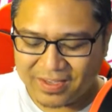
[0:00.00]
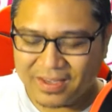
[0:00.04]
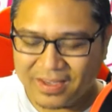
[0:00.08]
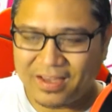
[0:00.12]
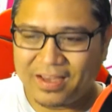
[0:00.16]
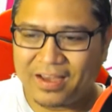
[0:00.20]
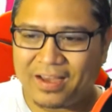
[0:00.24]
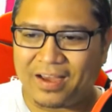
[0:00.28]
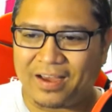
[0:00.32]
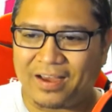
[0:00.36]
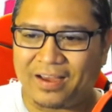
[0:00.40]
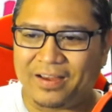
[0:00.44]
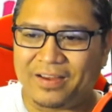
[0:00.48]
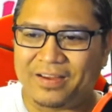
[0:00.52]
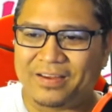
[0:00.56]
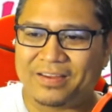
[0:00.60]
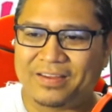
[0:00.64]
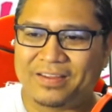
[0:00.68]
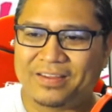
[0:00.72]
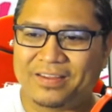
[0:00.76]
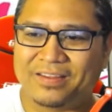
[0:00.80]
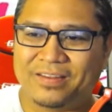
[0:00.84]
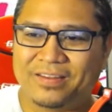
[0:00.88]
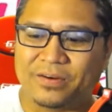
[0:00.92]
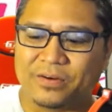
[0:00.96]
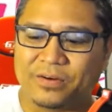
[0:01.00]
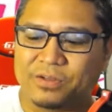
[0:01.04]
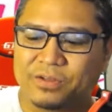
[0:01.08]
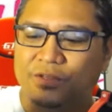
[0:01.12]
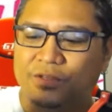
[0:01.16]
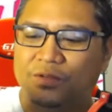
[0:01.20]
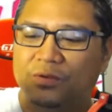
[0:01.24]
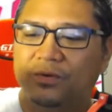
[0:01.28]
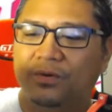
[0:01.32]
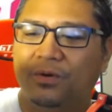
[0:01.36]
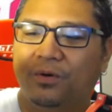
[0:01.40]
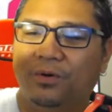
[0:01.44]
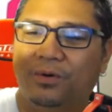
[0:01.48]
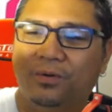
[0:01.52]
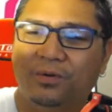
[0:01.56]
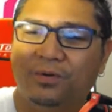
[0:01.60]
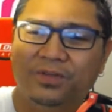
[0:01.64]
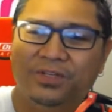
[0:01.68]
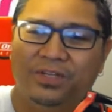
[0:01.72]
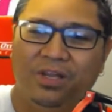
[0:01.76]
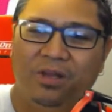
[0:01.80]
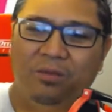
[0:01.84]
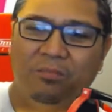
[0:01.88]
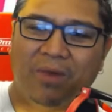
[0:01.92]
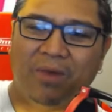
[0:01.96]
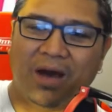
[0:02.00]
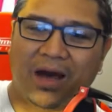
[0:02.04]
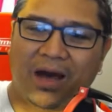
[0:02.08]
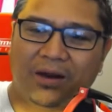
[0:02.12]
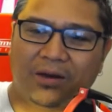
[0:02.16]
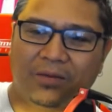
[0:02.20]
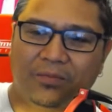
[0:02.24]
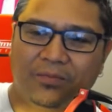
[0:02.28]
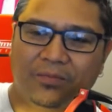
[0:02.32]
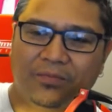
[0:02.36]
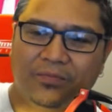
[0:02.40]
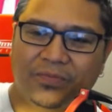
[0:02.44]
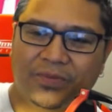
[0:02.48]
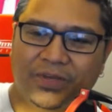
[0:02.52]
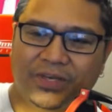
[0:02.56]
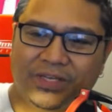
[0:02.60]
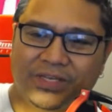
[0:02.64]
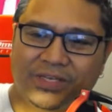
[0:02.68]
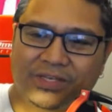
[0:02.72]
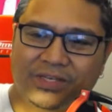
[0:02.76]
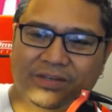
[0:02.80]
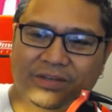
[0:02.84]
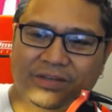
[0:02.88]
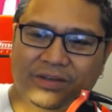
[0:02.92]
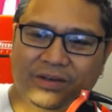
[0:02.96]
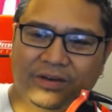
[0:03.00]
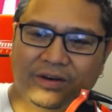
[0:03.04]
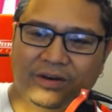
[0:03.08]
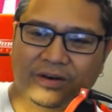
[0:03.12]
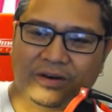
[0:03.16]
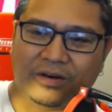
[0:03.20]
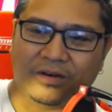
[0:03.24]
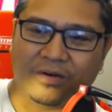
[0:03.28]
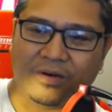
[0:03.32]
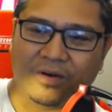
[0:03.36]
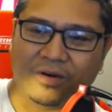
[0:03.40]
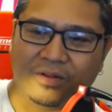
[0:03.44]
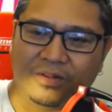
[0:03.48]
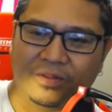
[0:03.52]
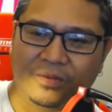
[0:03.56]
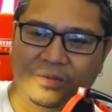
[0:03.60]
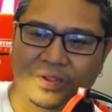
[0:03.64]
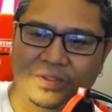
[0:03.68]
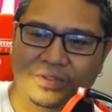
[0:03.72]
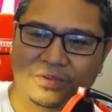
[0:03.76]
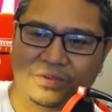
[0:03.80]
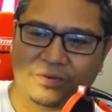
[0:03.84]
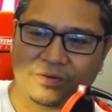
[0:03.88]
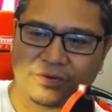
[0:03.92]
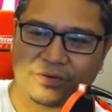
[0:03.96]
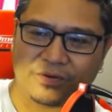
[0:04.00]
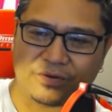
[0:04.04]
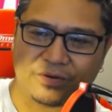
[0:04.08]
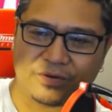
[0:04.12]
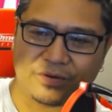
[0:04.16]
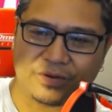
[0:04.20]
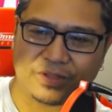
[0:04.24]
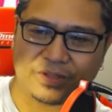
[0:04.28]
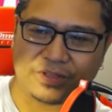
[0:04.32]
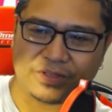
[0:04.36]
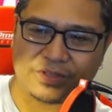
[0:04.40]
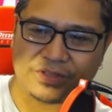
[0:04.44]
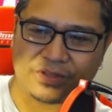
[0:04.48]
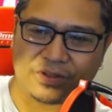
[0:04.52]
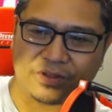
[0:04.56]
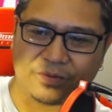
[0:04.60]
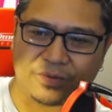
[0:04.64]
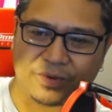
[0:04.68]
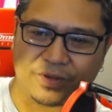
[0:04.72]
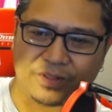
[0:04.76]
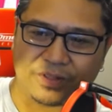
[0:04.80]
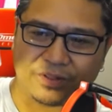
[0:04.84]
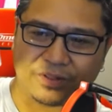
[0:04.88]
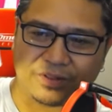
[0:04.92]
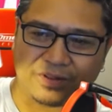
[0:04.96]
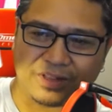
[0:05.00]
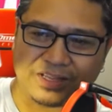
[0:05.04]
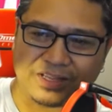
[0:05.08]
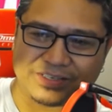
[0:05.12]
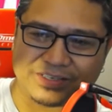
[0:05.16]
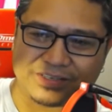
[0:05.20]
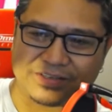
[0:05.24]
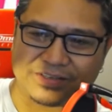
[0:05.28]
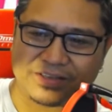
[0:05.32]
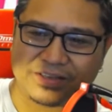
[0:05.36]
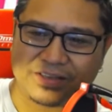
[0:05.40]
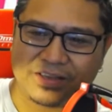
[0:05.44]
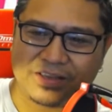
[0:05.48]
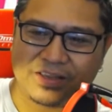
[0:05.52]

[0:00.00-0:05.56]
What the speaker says: are two holes in the bottom. You can see here, go all the way through. You can see all the way to the closet.